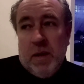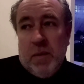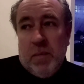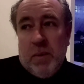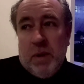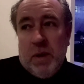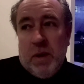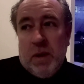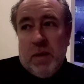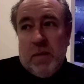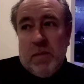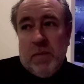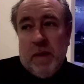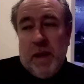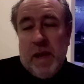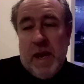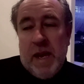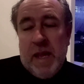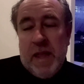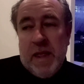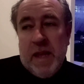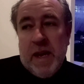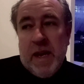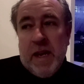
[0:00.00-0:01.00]
But
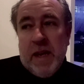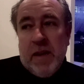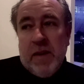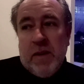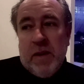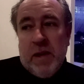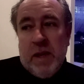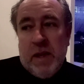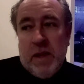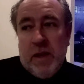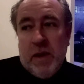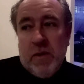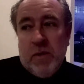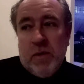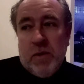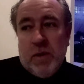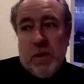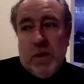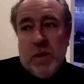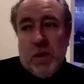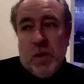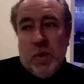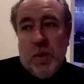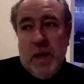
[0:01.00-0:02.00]
in those
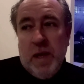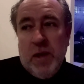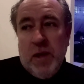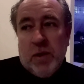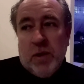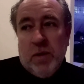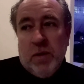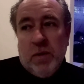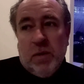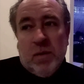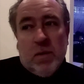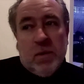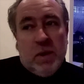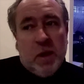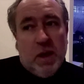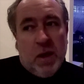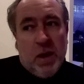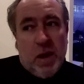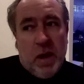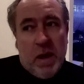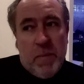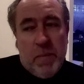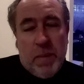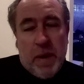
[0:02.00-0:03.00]
situations, and the
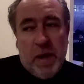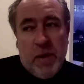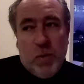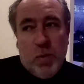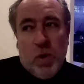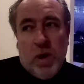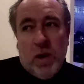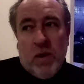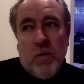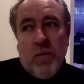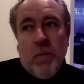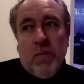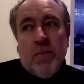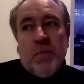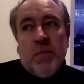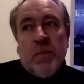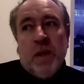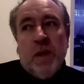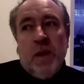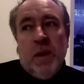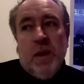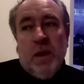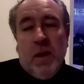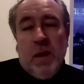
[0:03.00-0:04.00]
client paid well,
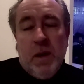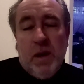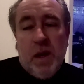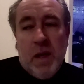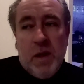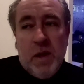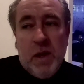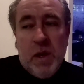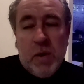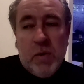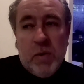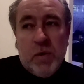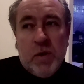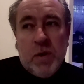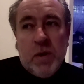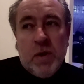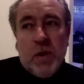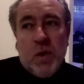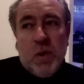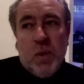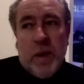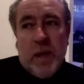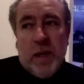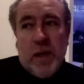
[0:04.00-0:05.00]
in those
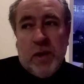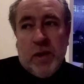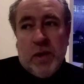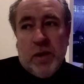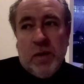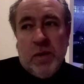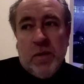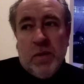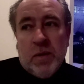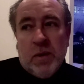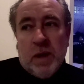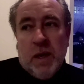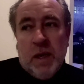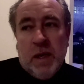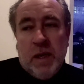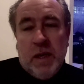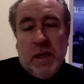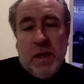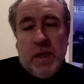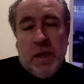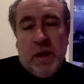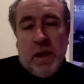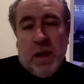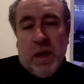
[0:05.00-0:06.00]
situations, I
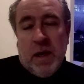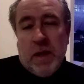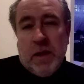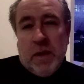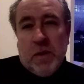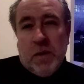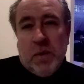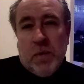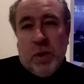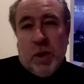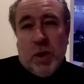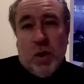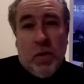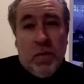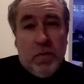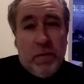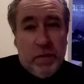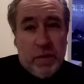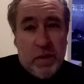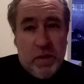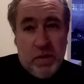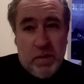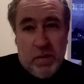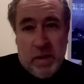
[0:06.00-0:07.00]
needed guys that were
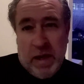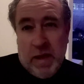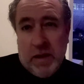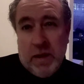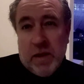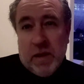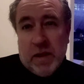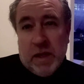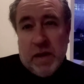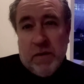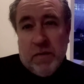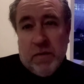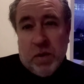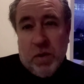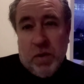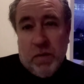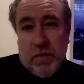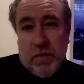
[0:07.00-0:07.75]
confident, had the